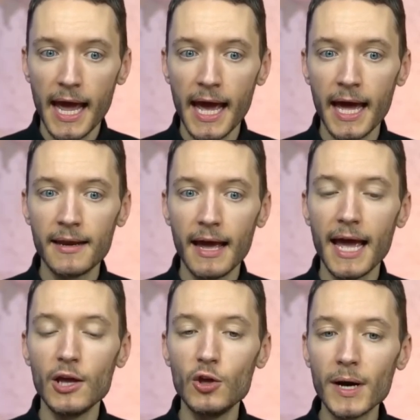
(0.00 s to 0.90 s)
And
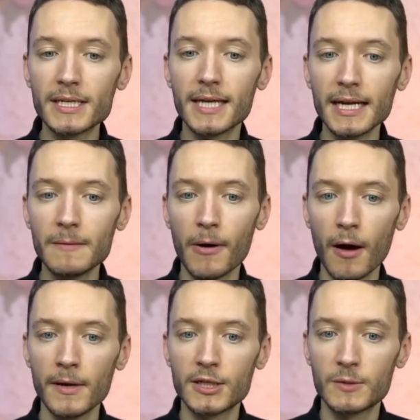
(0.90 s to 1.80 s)
a U.S. State
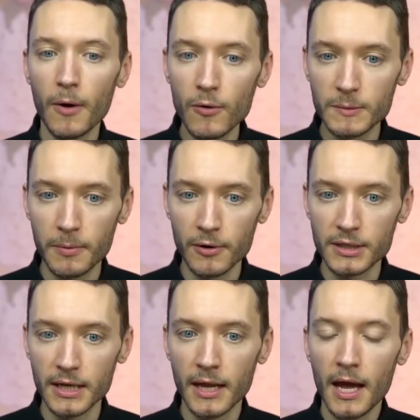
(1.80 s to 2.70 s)
Department
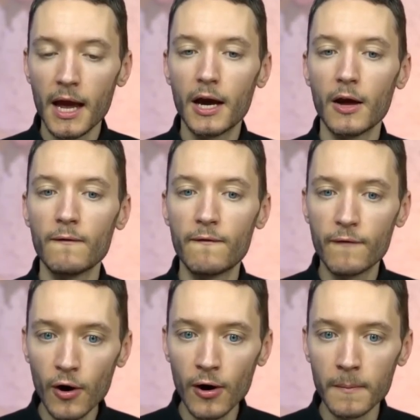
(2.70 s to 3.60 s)
spokesperson
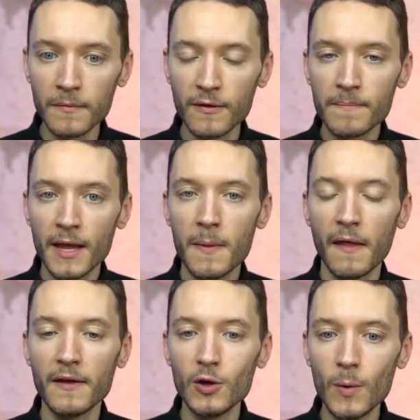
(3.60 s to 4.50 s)
confirmed
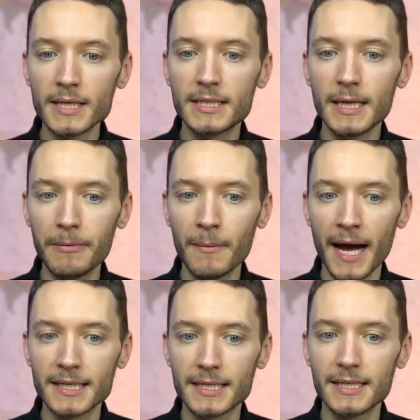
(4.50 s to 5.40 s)
that the U.S.
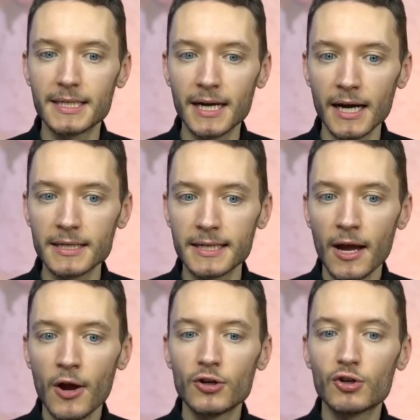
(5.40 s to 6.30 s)
diplomats discussed
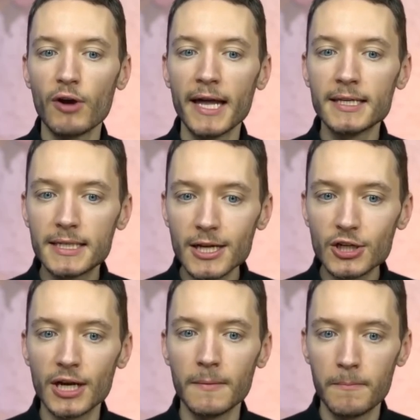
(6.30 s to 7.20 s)

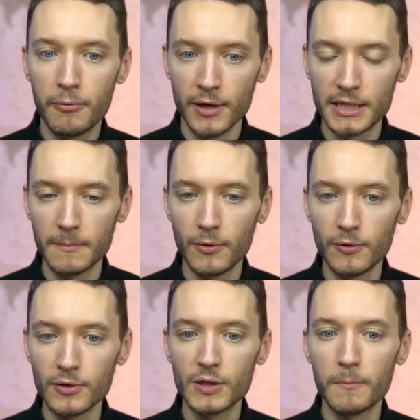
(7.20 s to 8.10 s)
transition
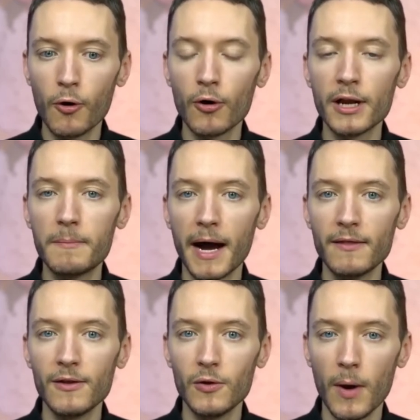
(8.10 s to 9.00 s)
principles supported by
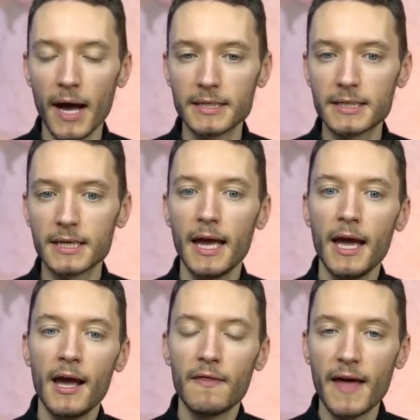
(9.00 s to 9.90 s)
the U.S.
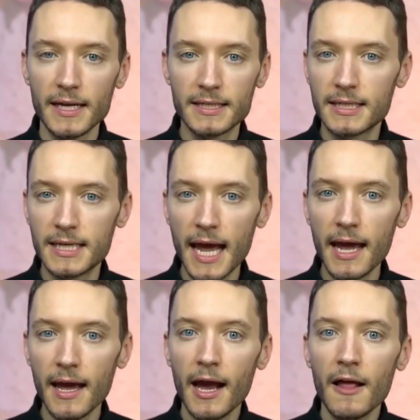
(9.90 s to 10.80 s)
That is to
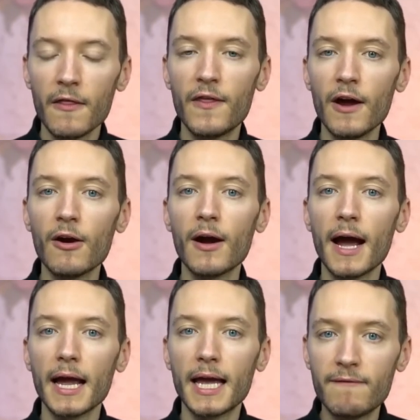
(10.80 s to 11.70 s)
say,
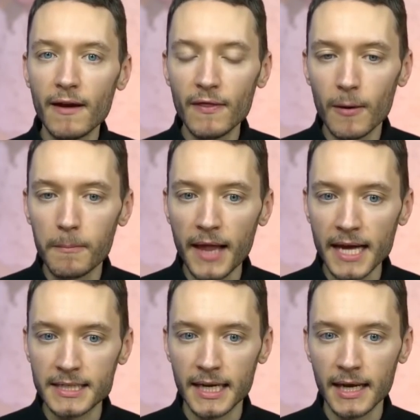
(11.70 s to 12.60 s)
they're giving their
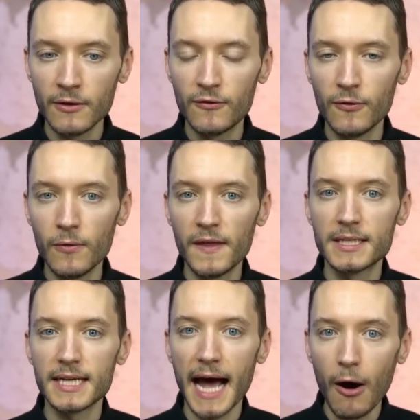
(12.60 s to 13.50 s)
blessing to
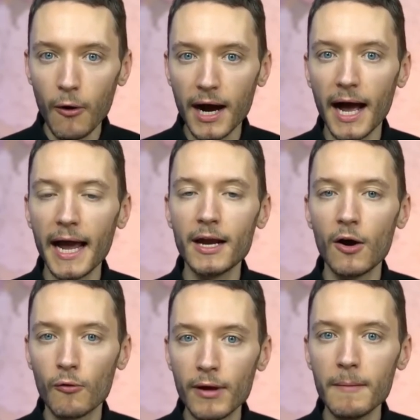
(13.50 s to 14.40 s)
this Al-Qaeda